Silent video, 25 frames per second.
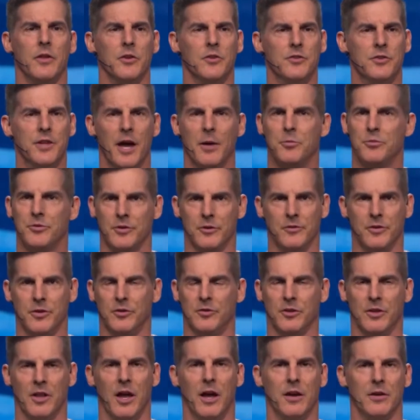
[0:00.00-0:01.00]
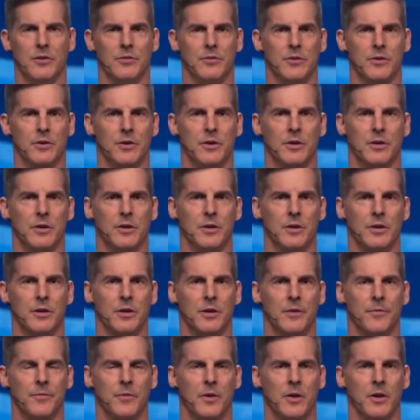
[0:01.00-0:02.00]
the depths of his love,
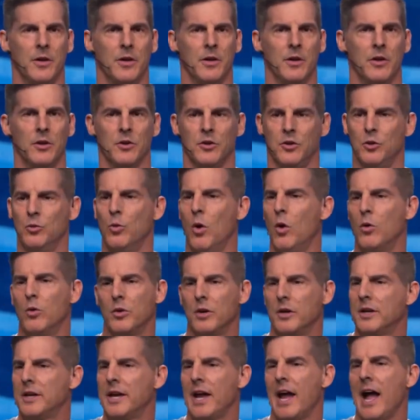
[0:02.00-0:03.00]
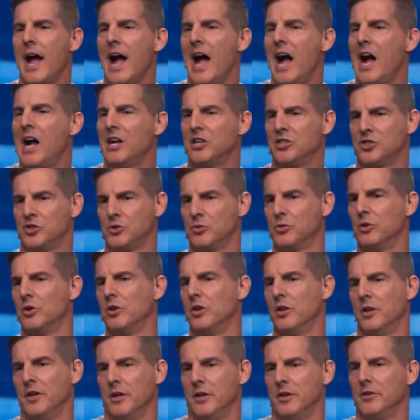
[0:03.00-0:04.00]
you won't
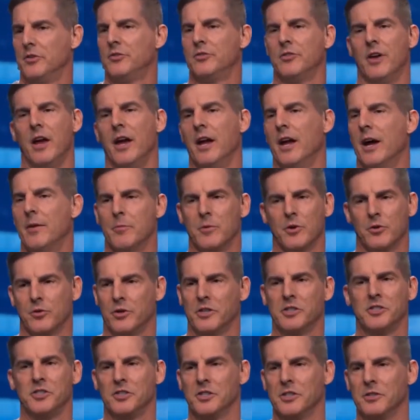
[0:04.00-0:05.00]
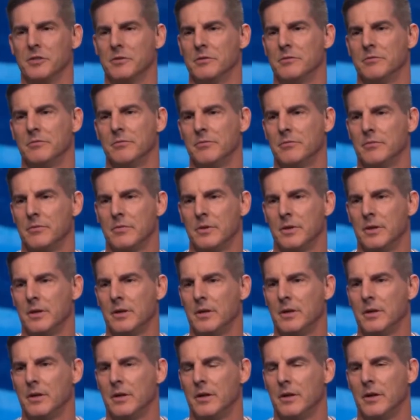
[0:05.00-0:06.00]
casually say, I'm a Christian.
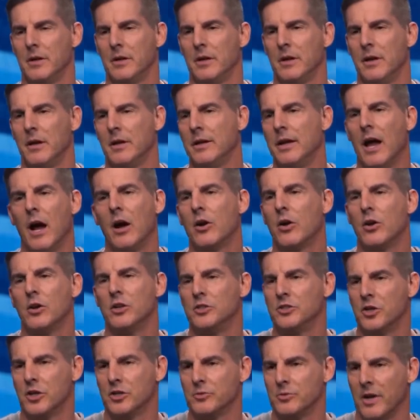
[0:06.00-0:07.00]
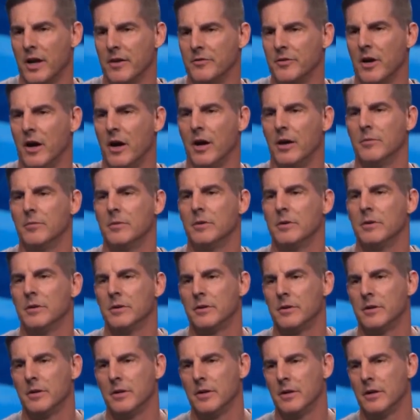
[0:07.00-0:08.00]
Yeah, I'll go to church when I have time.
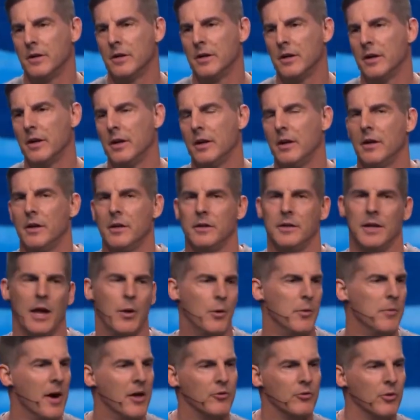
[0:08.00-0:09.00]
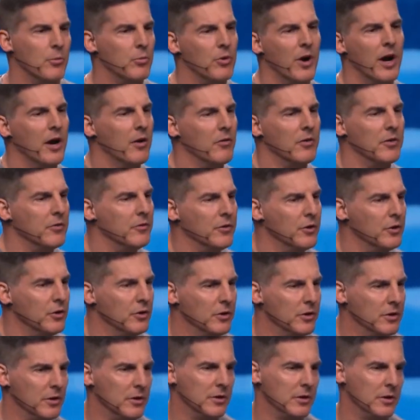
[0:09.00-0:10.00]
Yeah, we might as well pray over the
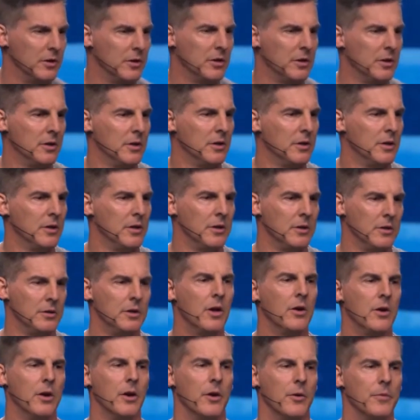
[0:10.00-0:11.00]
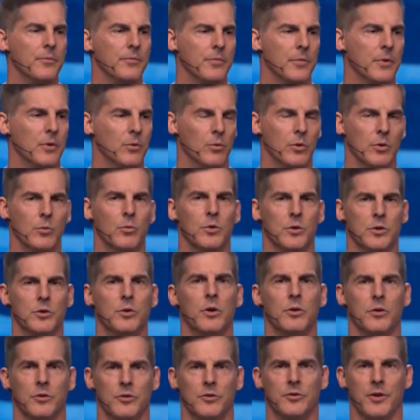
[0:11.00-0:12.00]
food. No, no, no. When, when you
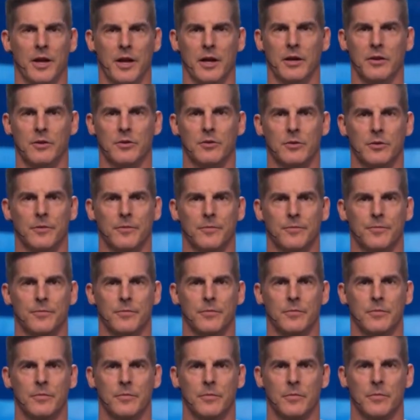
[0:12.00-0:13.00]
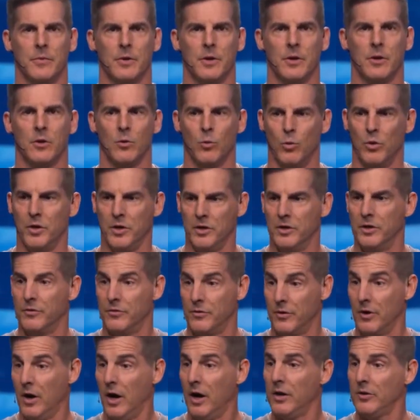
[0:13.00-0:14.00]
understand what he did
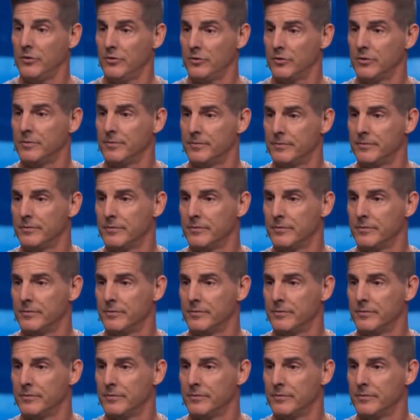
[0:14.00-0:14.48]
for us,